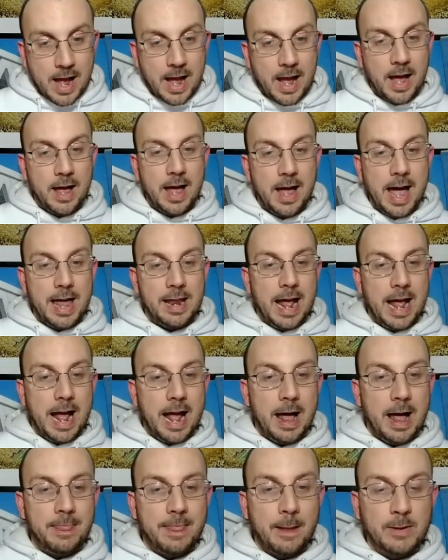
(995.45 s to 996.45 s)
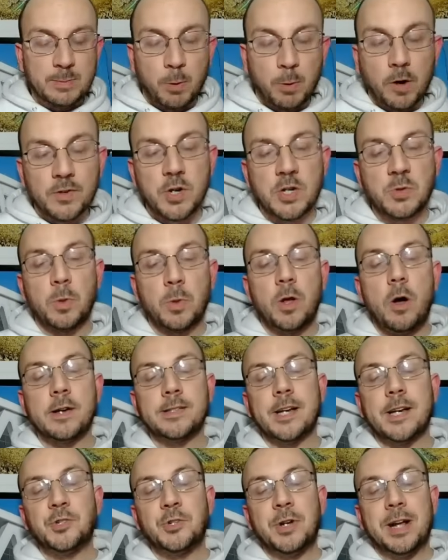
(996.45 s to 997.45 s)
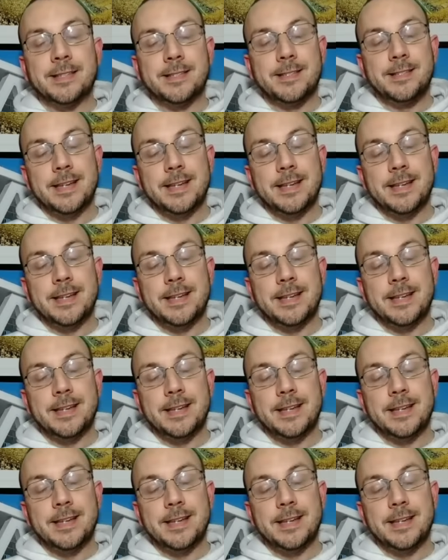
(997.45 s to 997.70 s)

And that was part of the stretch where the Hawks actually got